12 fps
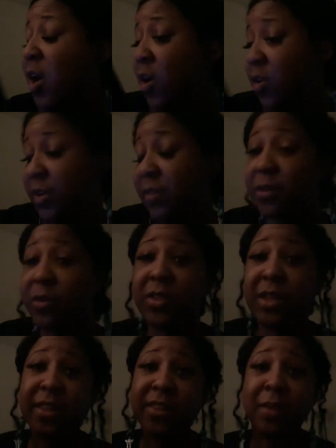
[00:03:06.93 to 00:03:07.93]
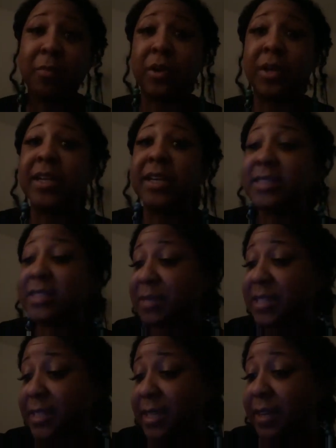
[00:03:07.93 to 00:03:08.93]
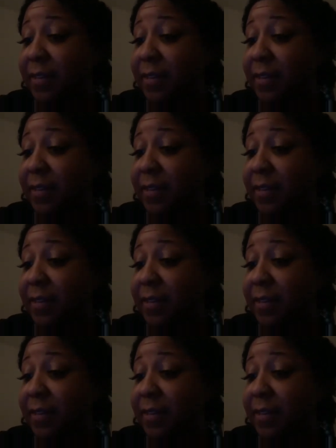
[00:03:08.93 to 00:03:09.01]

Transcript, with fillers: on if you think that Britney is missing,